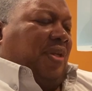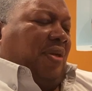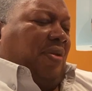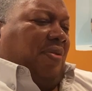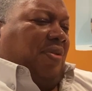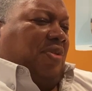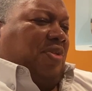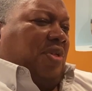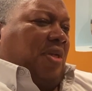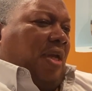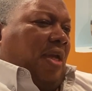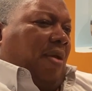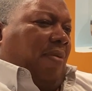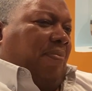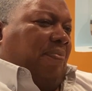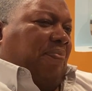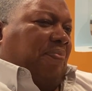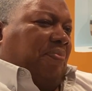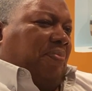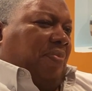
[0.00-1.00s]
on the job.
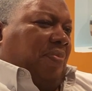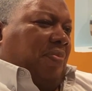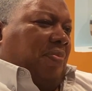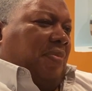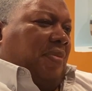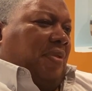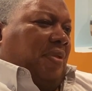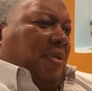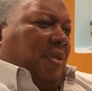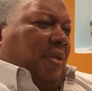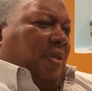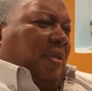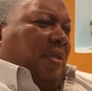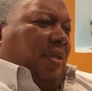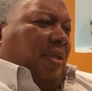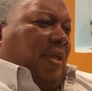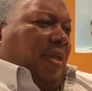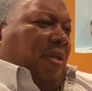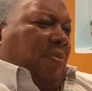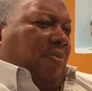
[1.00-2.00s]

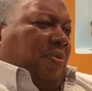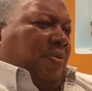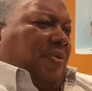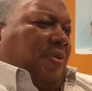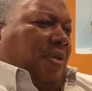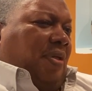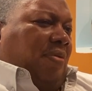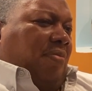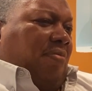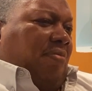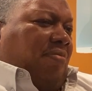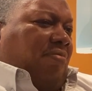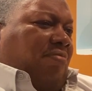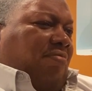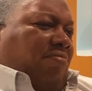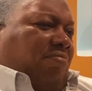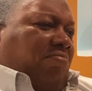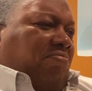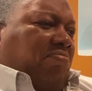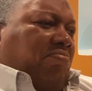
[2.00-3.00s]
And it was,
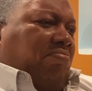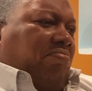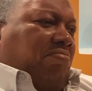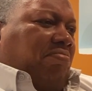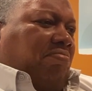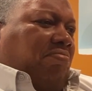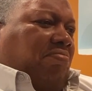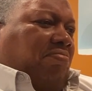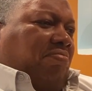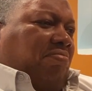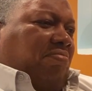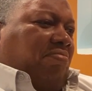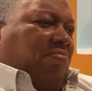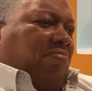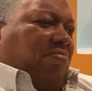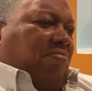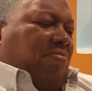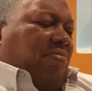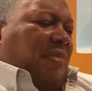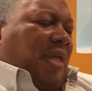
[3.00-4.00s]

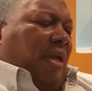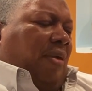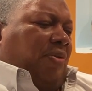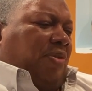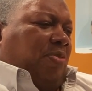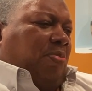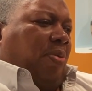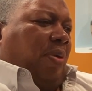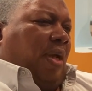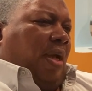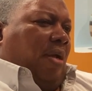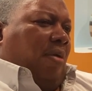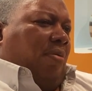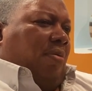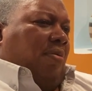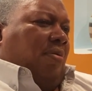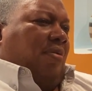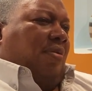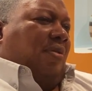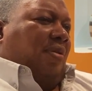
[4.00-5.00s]
I was proud
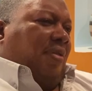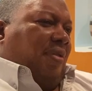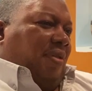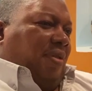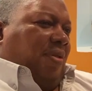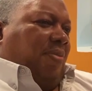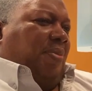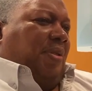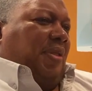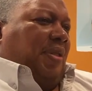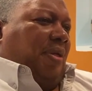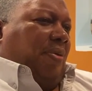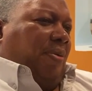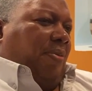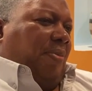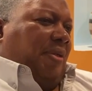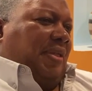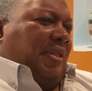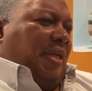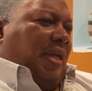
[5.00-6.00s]
to be there with
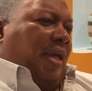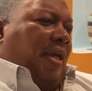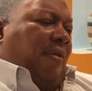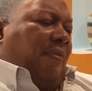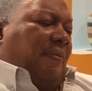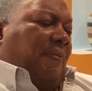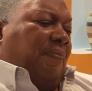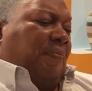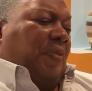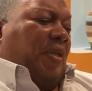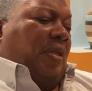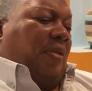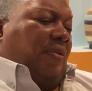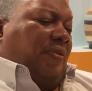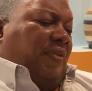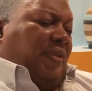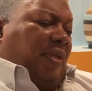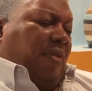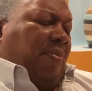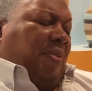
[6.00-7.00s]
my dad. You
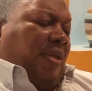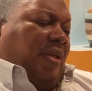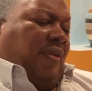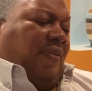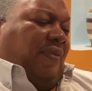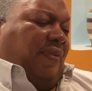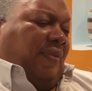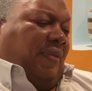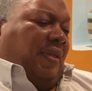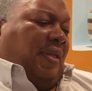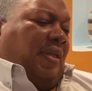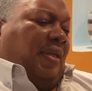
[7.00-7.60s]
see, because